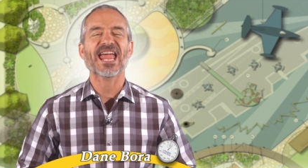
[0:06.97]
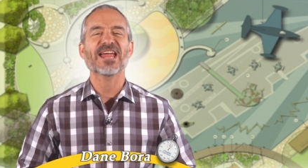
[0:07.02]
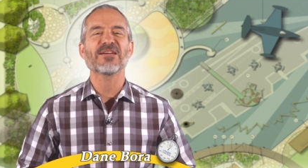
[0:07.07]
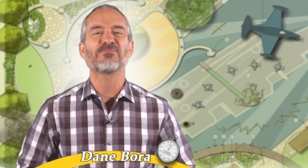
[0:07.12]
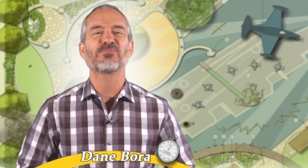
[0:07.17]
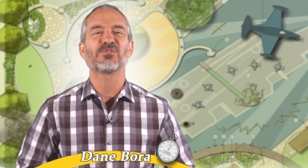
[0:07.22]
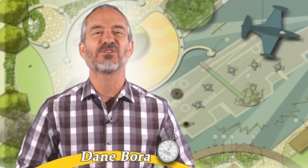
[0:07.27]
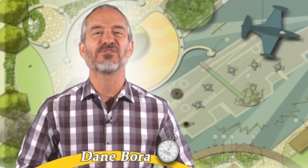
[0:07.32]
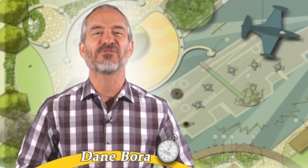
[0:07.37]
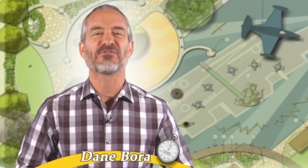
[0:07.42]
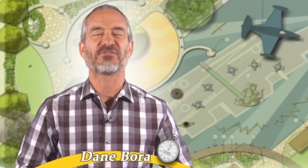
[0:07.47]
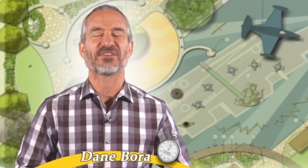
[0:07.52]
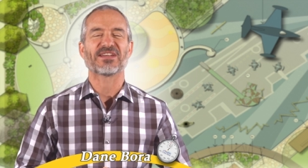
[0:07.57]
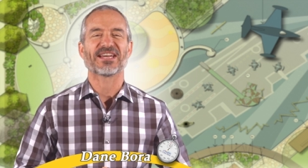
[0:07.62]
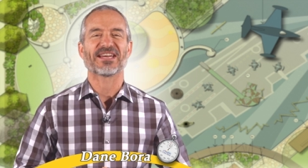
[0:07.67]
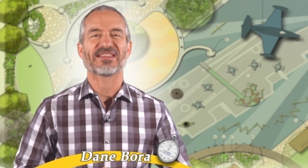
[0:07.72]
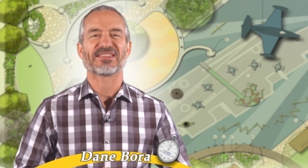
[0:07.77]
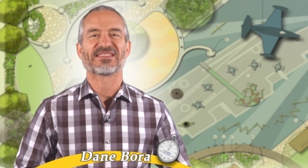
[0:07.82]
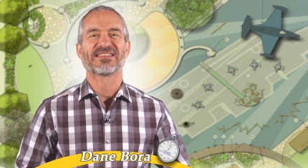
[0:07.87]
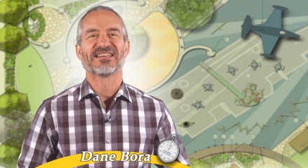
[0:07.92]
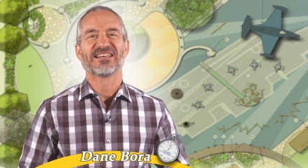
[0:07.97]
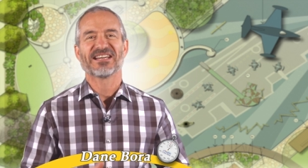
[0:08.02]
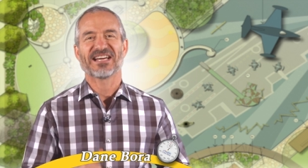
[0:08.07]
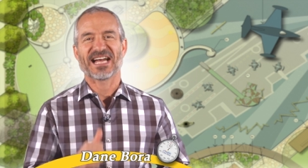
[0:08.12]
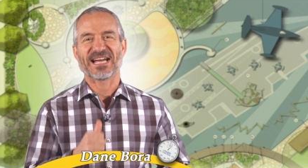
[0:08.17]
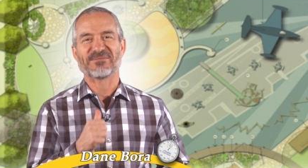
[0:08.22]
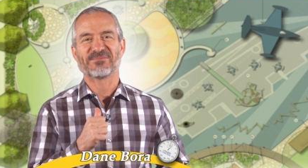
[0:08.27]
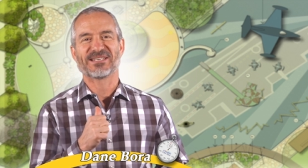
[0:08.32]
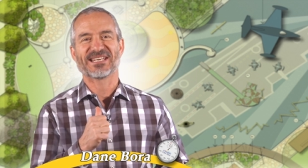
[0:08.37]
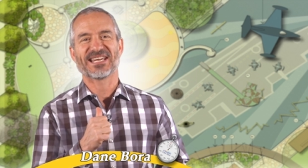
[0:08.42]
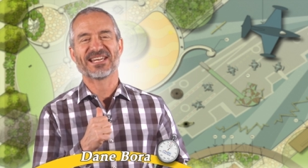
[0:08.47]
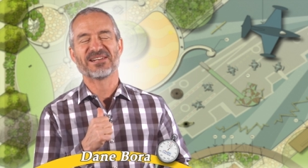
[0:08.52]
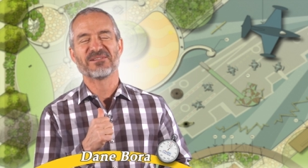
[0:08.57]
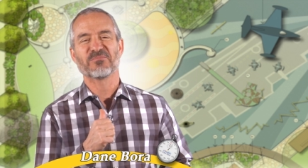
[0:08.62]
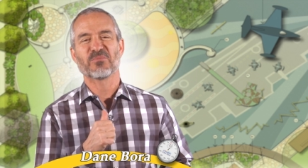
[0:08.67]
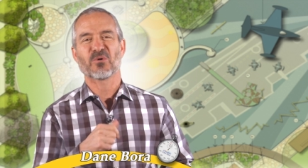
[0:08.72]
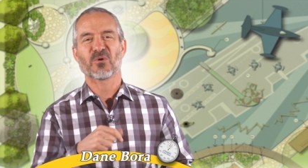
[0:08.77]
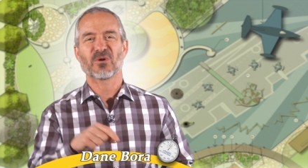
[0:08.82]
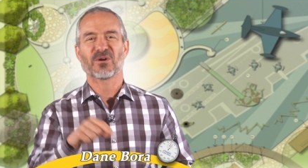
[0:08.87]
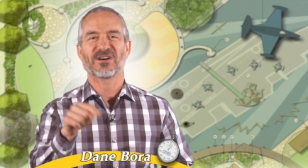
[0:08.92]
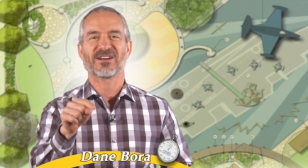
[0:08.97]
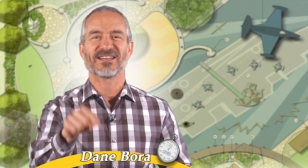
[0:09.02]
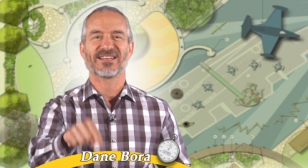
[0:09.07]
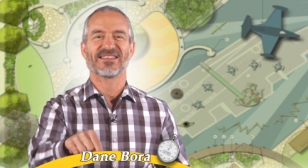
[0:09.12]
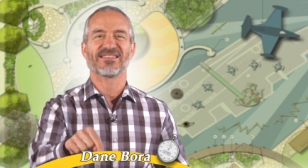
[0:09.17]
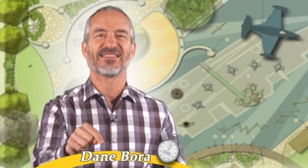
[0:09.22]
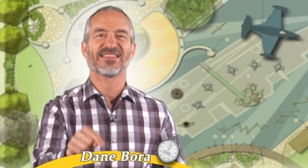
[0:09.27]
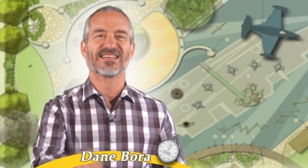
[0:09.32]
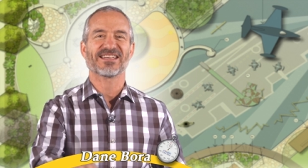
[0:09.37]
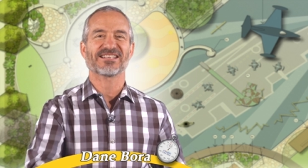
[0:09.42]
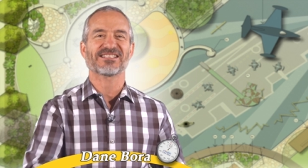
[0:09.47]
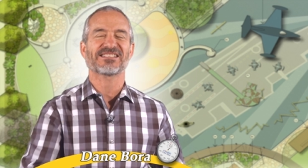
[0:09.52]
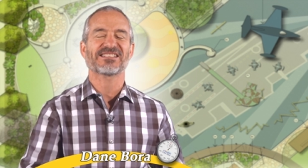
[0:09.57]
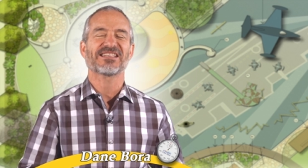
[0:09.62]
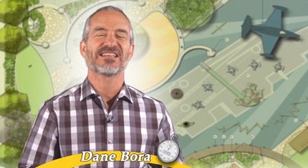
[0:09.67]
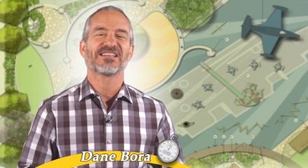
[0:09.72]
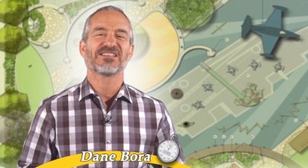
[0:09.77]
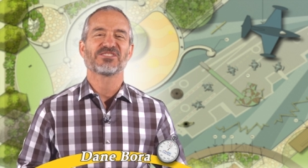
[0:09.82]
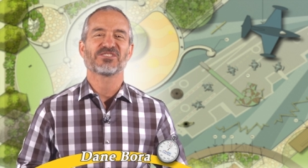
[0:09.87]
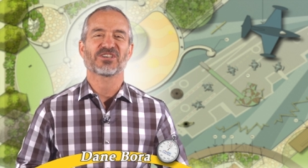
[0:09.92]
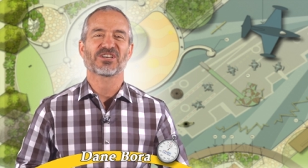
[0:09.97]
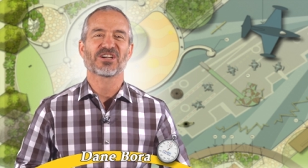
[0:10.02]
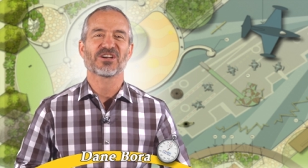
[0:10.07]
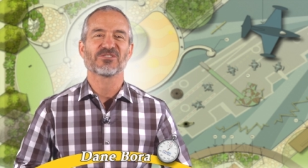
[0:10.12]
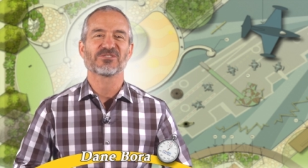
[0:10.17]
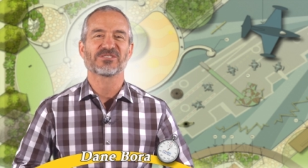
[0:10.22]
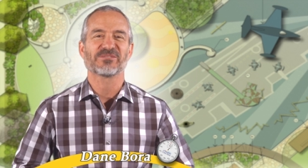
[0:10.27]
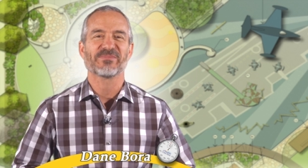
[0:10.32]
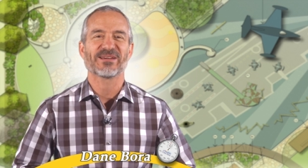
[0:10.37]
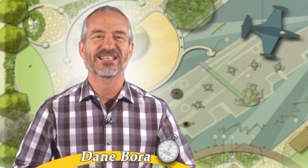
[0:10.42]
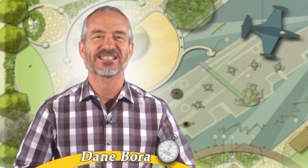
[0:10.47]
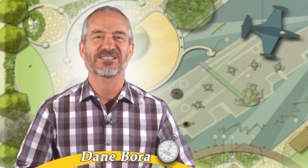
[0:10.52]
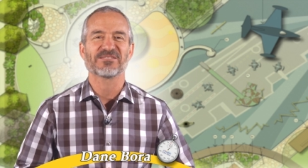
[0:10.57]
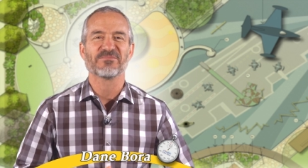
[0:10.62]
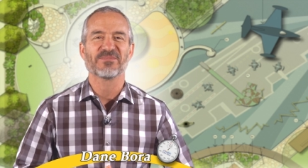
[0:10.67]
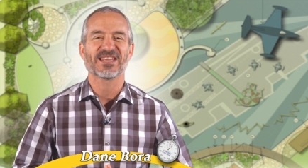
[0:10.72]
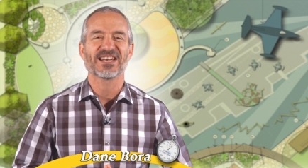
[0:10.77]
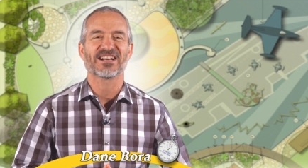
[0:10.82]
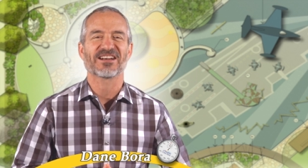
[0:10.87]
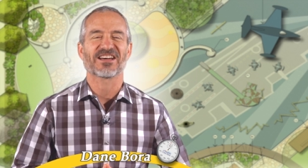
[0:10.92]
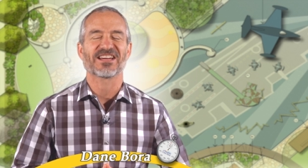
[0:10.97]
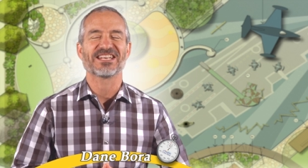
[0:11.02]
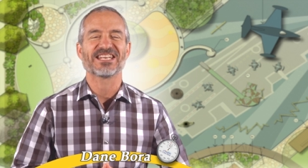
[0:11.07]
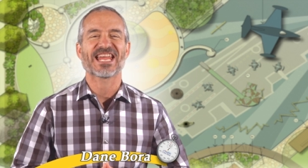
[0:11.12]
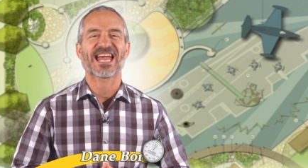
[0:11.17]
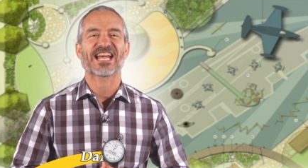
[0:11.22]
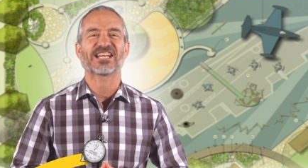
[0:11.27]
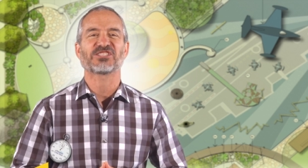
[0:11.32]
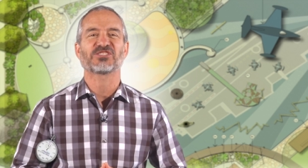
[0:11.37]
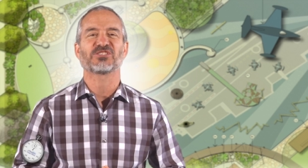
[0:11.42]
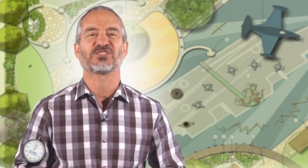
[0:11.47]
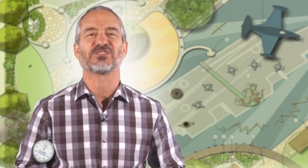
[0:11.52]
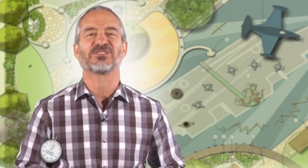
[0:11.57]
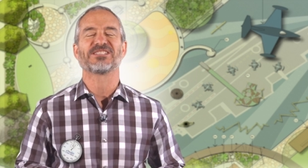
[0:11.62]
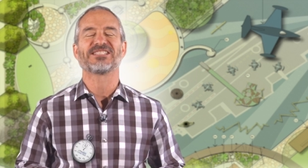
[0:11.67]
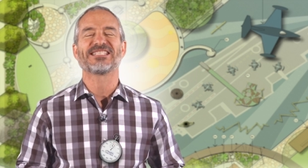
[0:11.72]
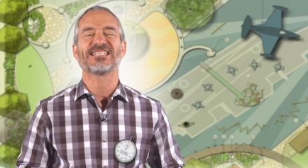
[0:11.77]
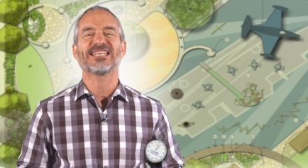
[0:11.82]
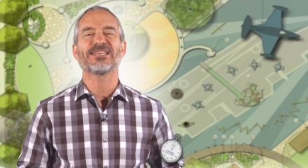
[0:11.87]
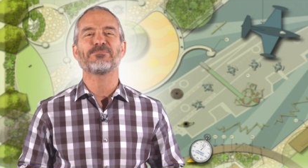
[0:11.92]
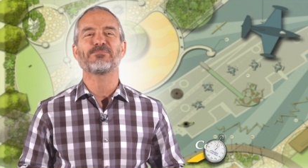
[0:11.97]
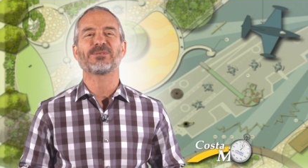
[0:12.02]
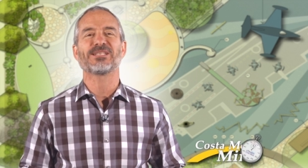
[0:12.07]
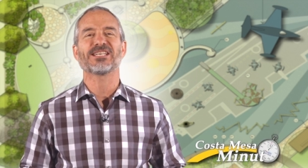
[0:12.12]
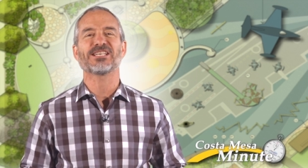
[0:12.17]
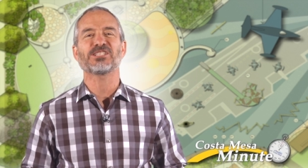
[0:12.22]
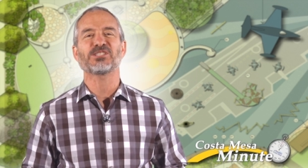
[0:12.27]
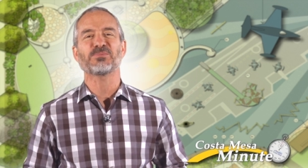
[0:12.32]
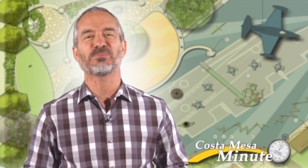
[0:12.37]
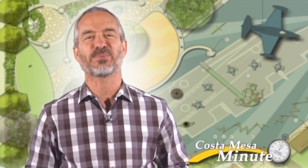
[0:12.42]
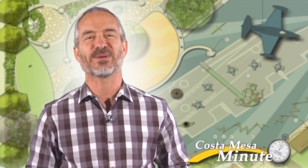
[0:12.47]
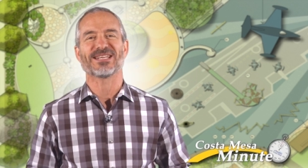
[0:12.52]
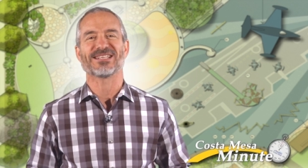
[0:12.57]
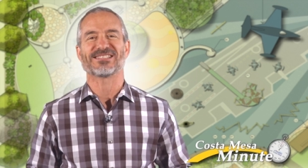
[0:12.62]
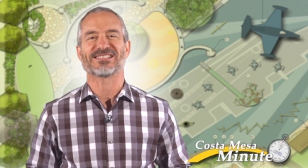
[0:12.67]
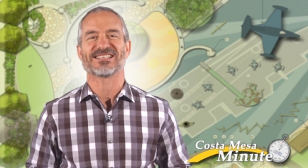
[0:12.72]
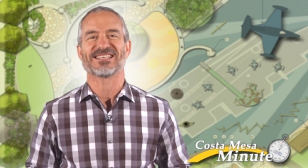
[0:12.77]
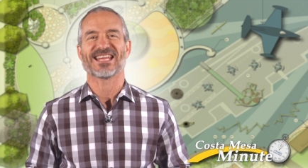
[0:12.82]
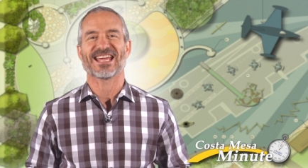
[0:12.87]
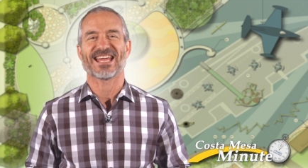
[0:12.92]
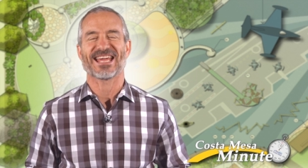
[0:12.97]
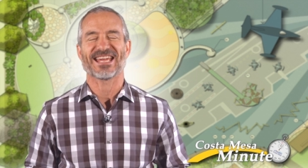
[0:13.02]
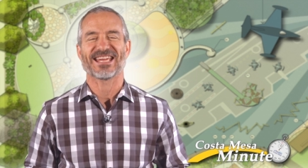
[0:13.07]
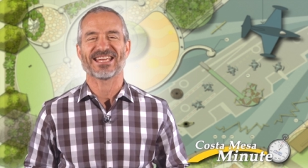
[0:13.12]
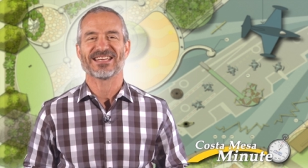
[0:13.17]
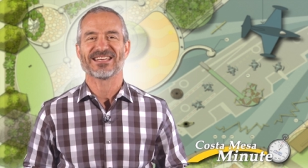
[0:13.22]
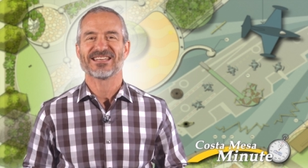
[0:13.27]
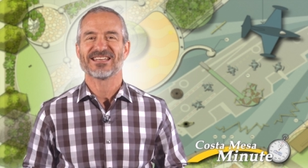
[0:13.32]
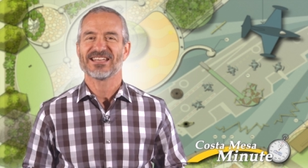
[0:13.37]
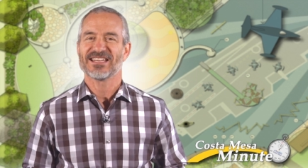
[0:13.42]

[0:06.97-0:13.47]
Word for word: April 5th. I'm Dane Bora, and this is your Costa Mesa Minute on National Deep Dish Pizza Day.